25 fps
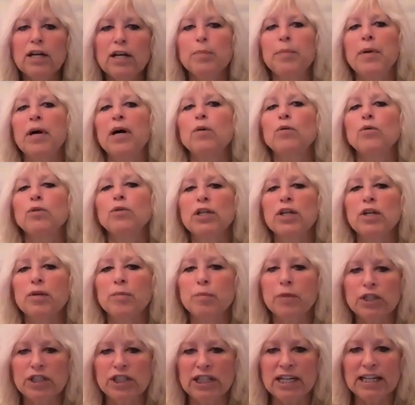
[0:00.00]
about
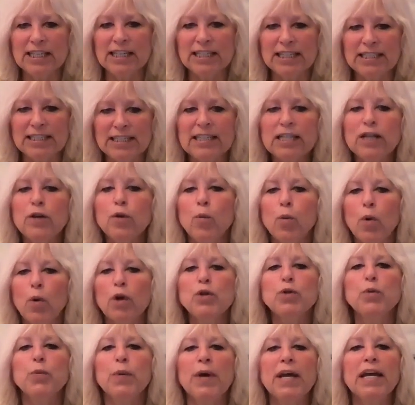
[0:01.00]
immortality.
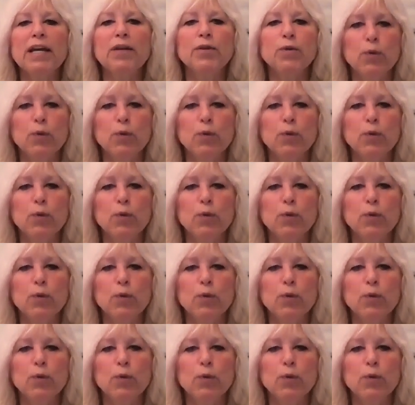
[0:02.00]
What way